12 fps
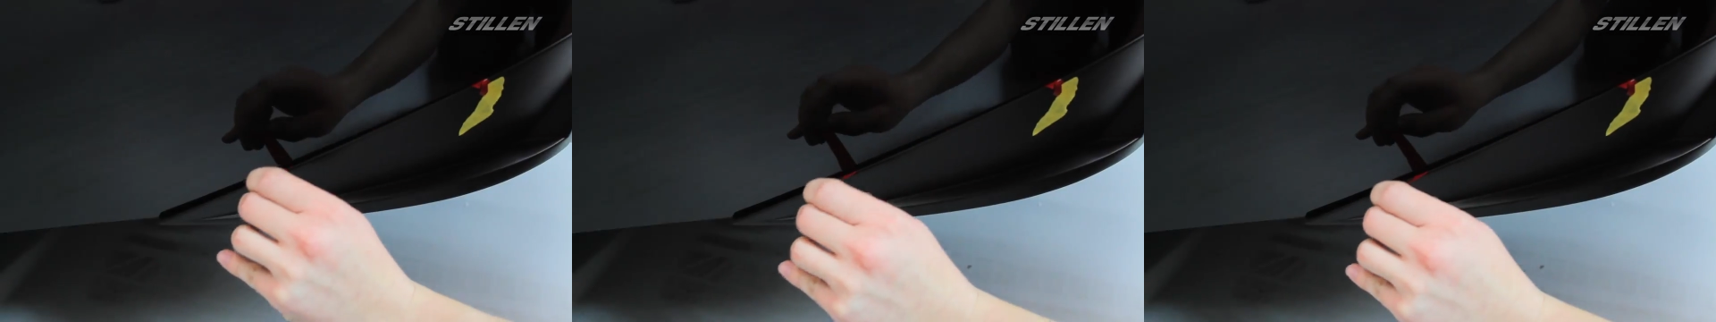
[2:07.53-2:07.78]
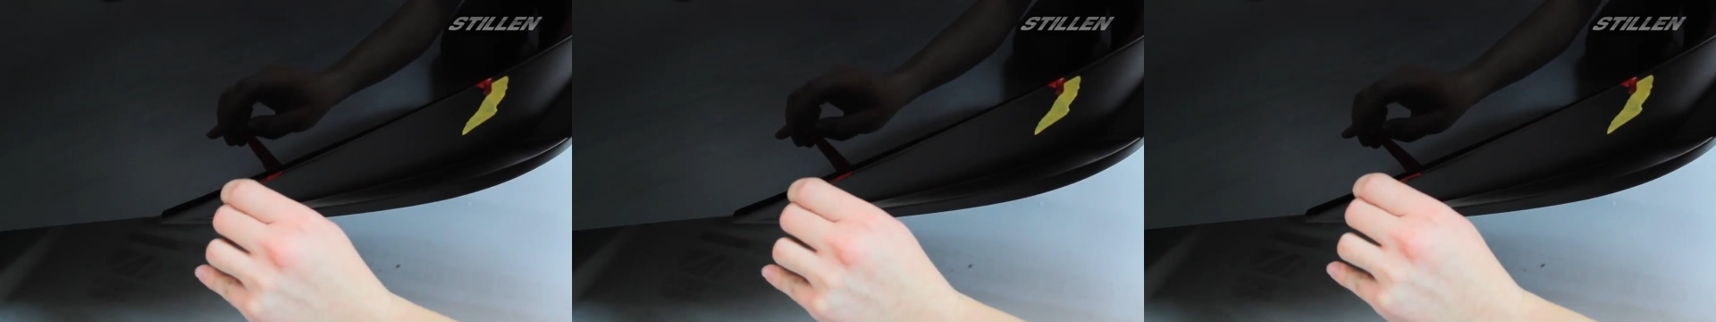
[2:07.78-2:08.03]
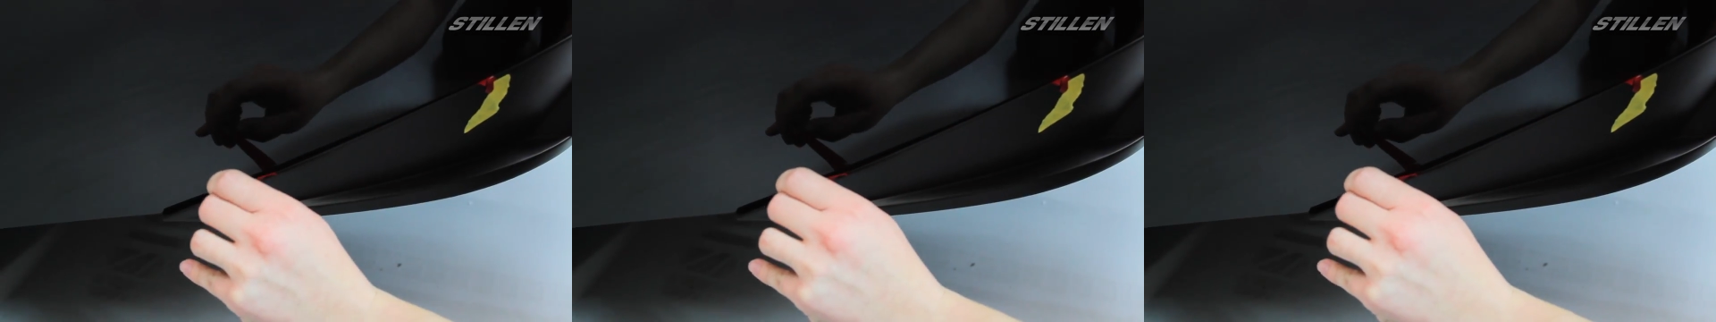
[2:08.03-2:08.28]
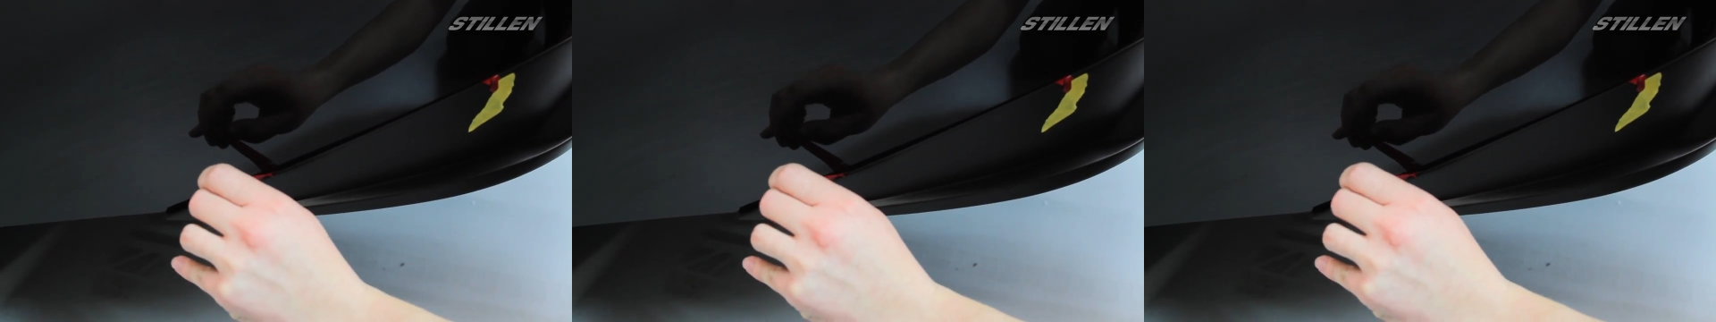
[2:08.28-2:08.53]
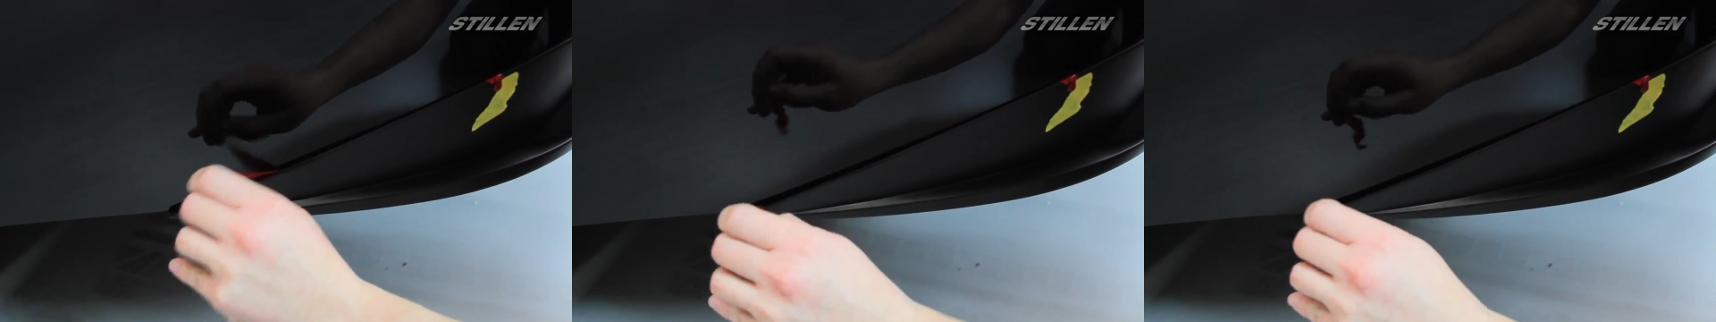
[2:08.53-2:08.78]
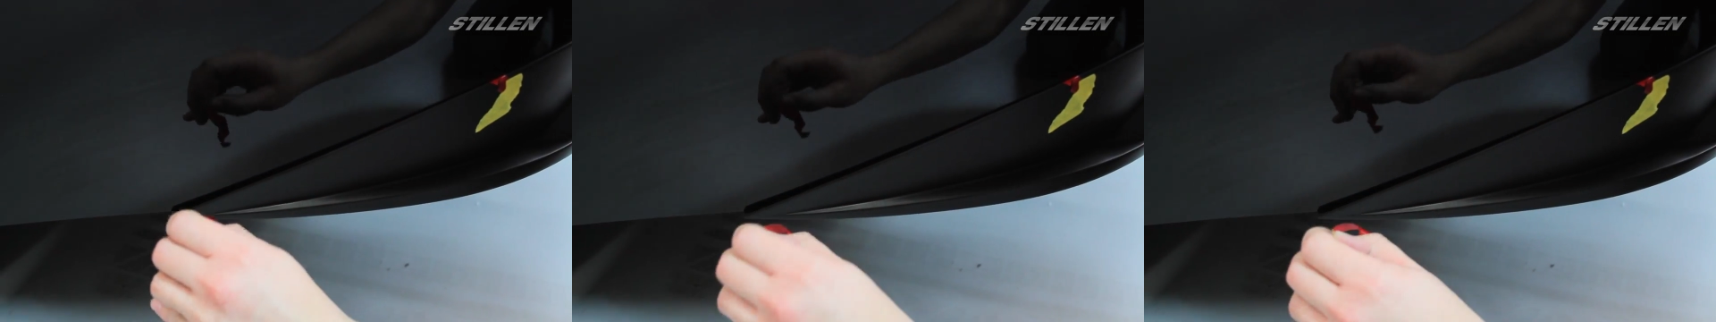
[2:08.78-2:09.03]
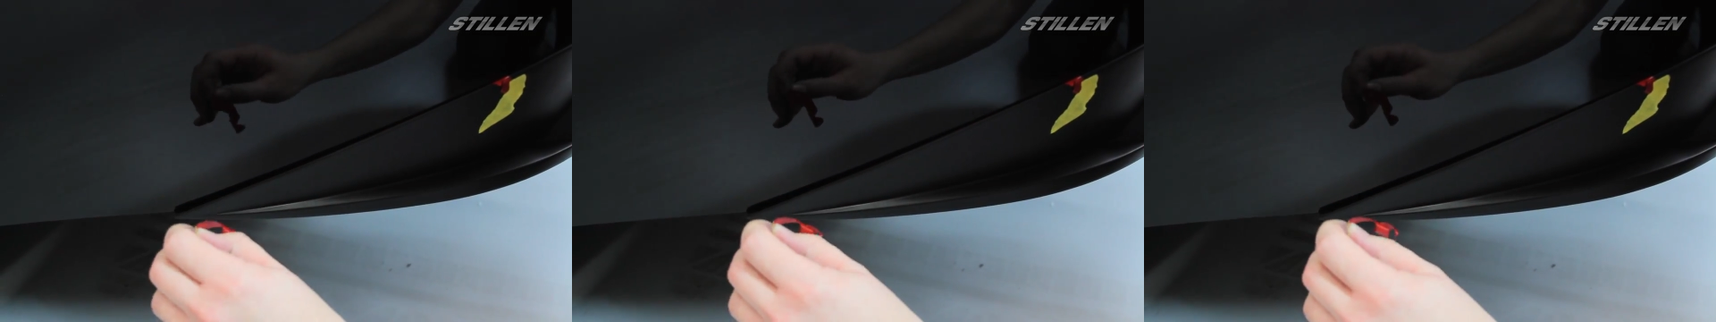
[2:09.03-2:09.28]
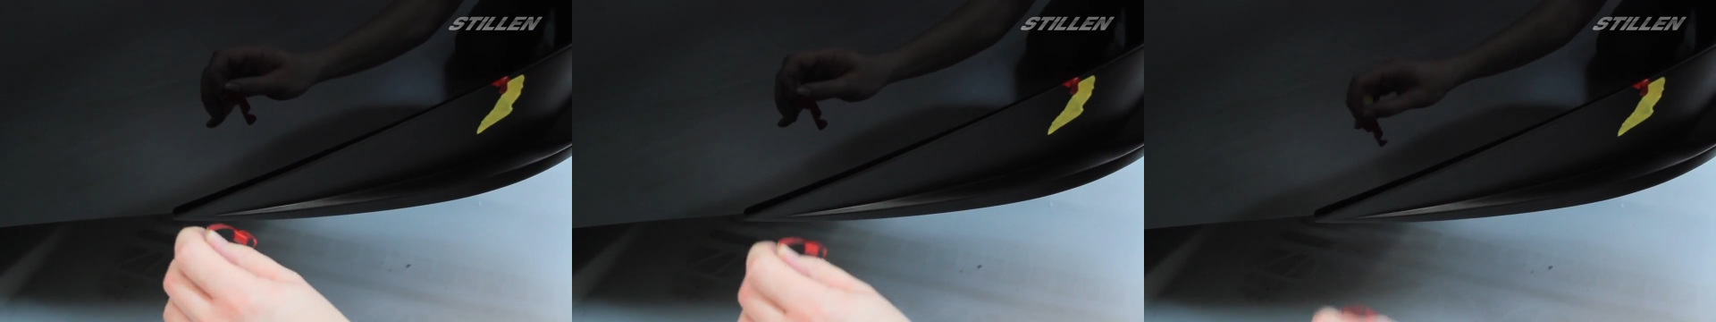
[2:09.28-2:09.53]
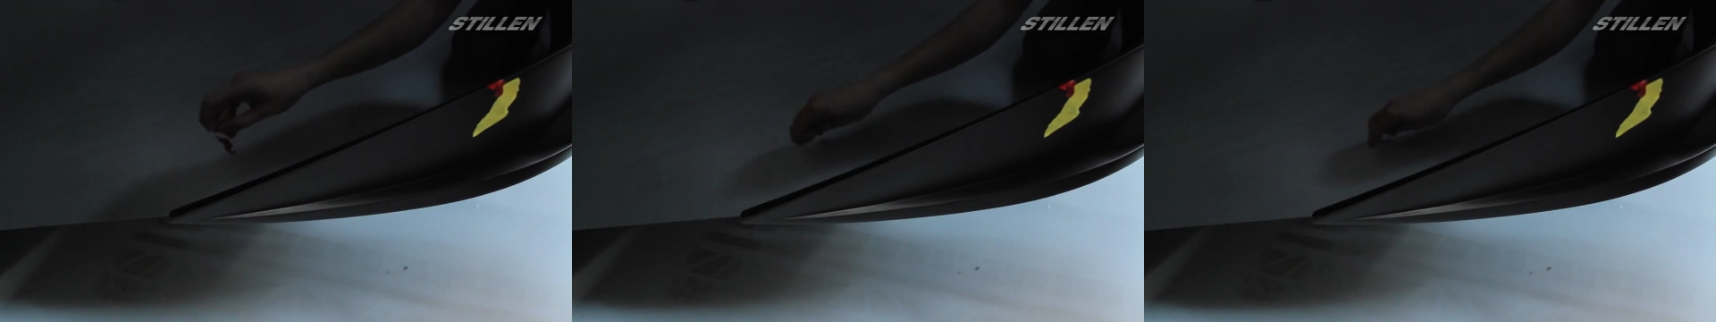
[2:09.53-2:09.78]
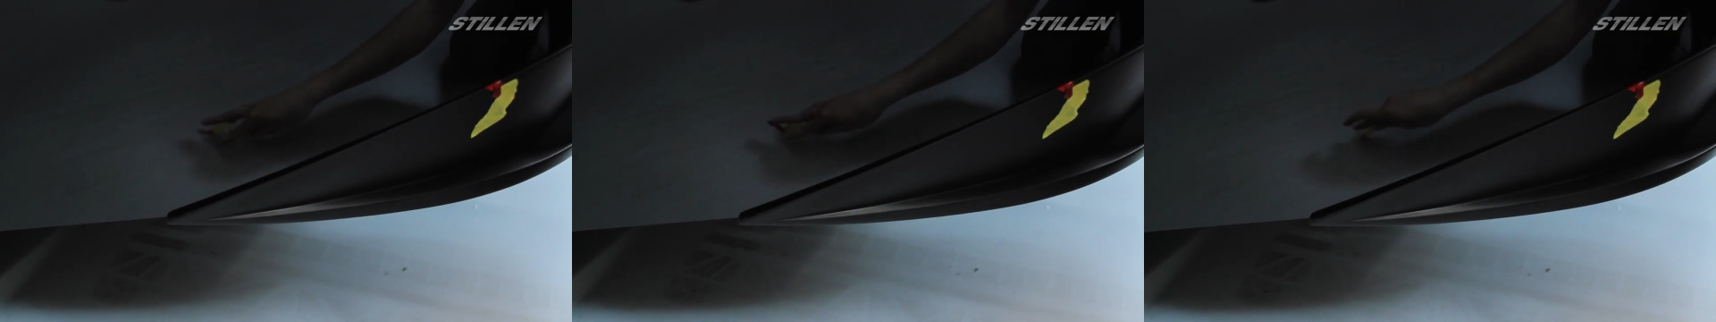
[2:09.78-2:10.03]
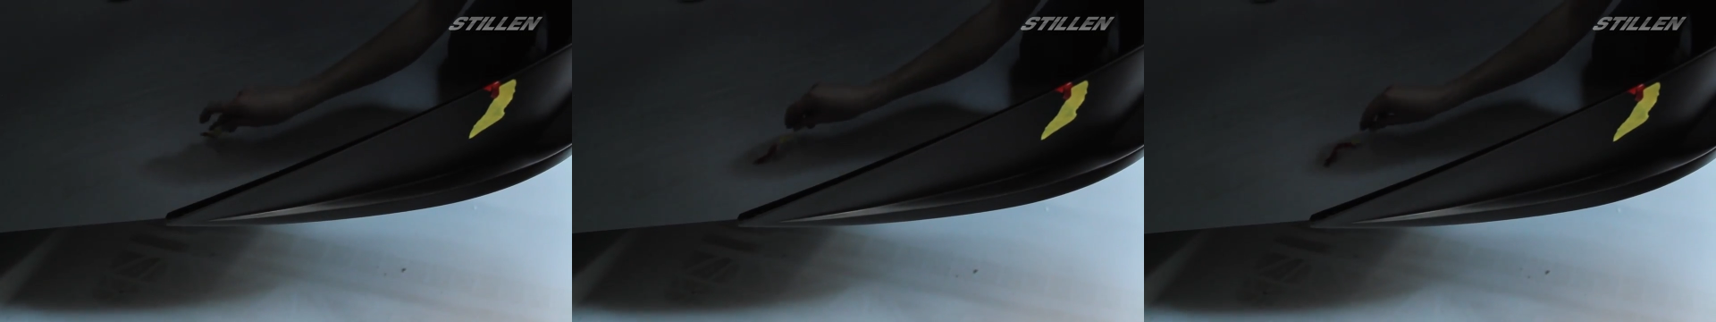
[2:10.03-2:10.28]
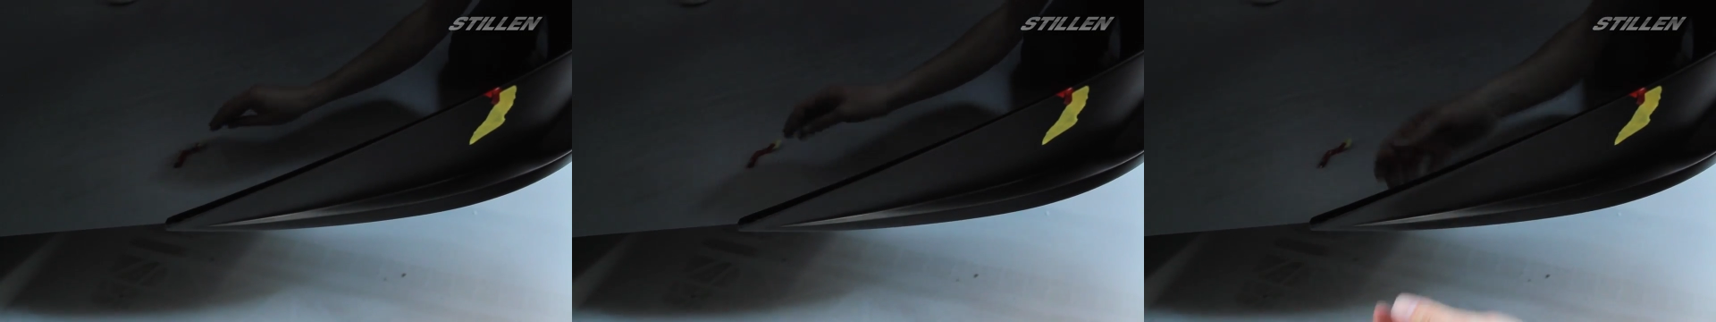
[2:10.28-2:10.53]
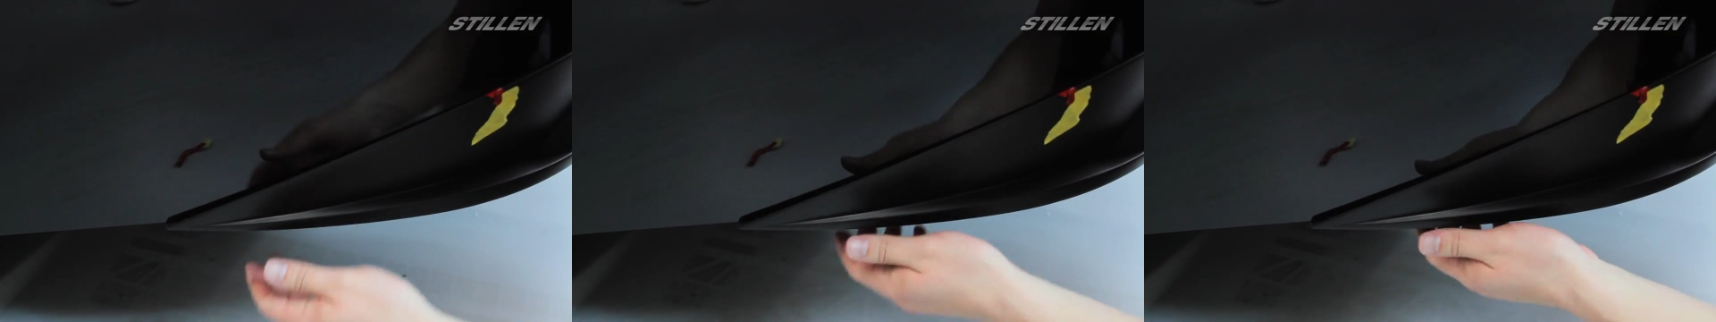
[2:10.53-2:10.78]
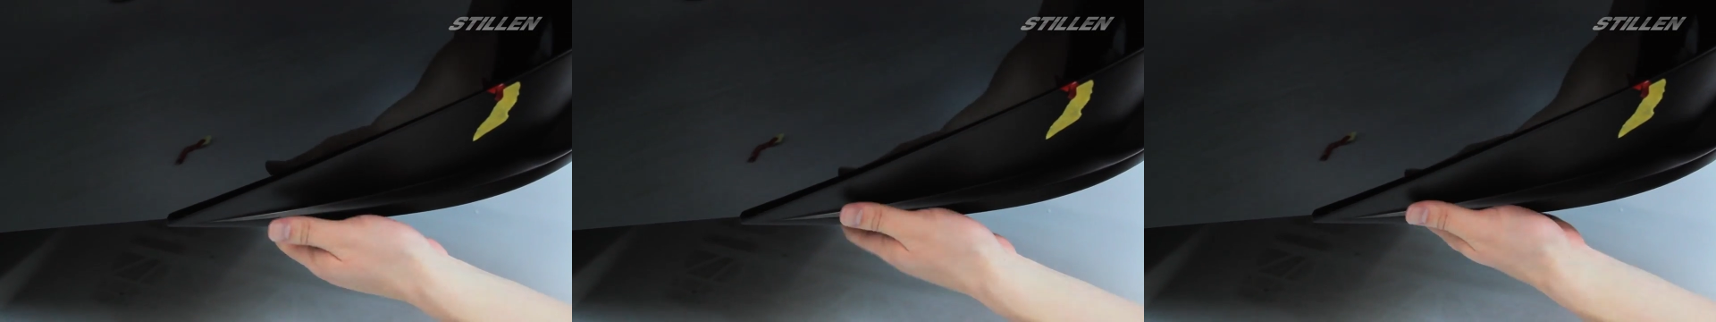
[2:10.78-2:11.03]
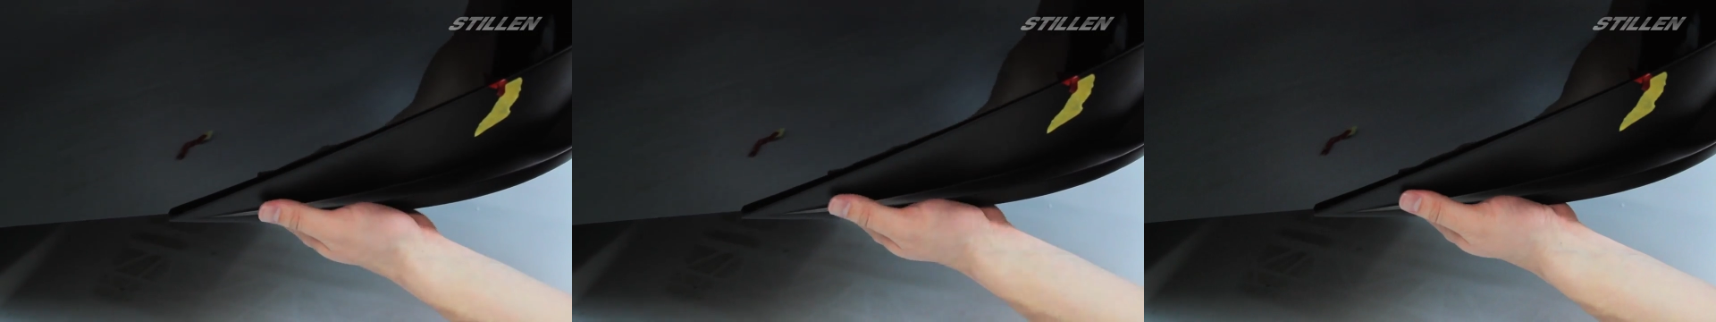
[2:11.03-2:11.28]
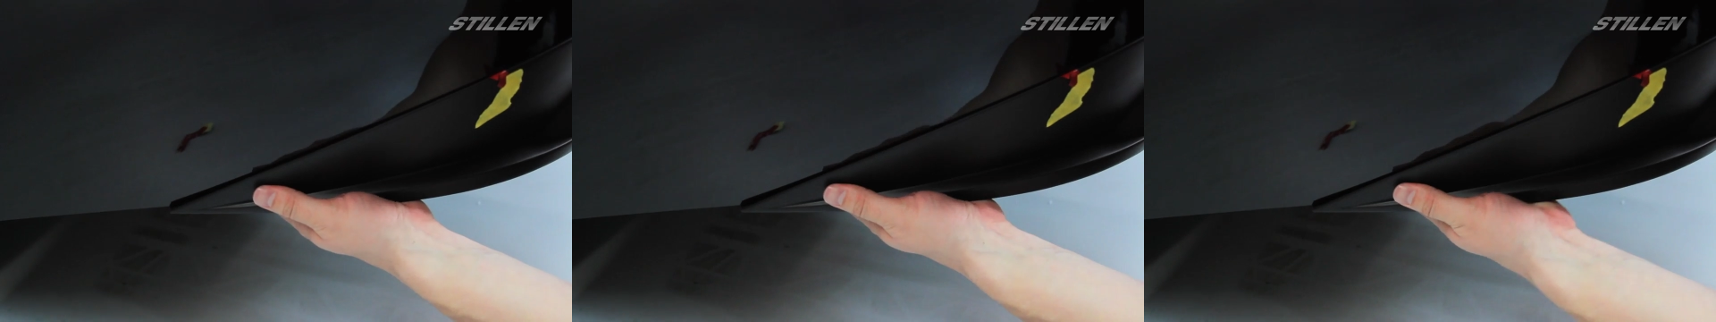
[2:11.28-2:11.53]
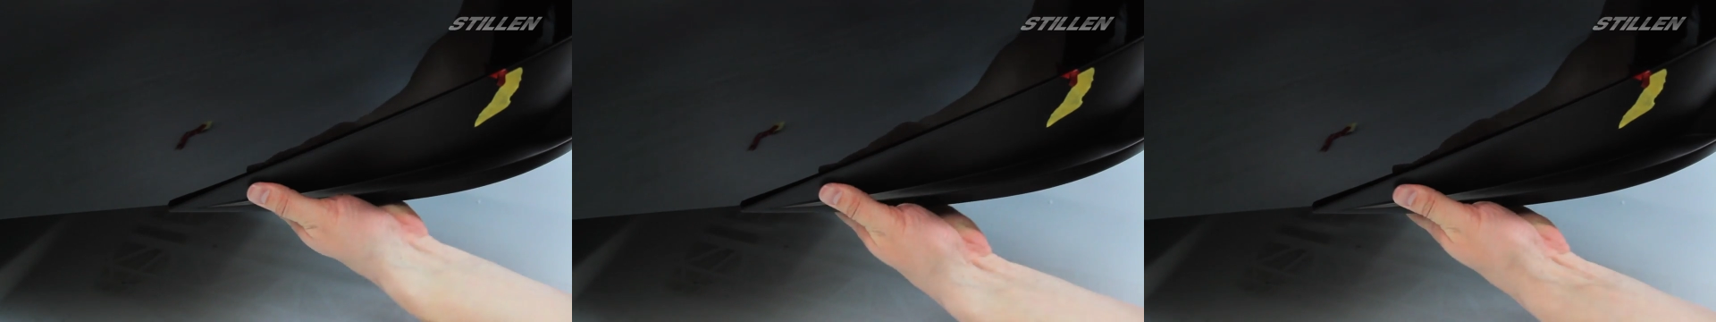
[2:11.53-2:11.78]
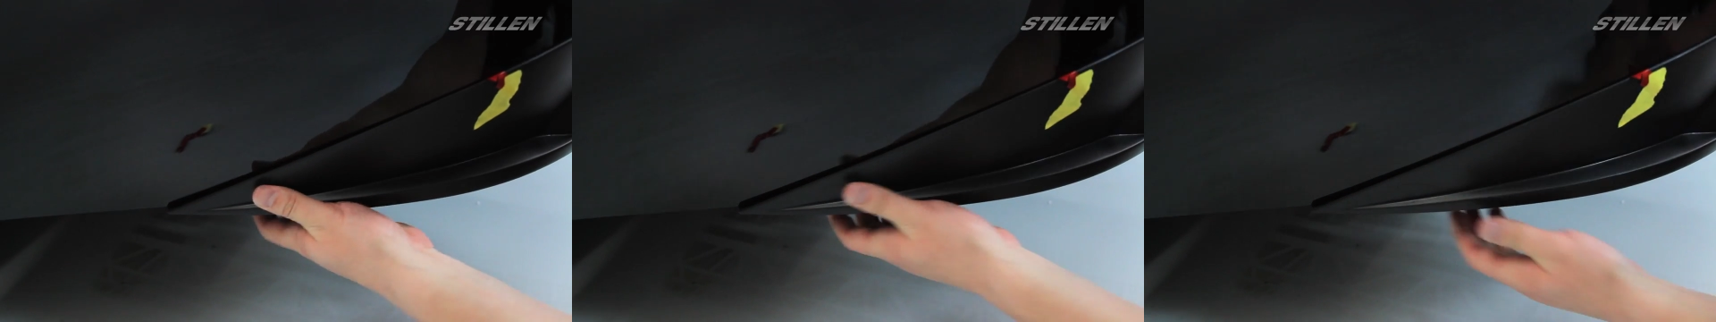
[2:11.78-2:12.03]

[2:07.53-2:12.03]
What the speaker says: Nobody's mouth can be seen.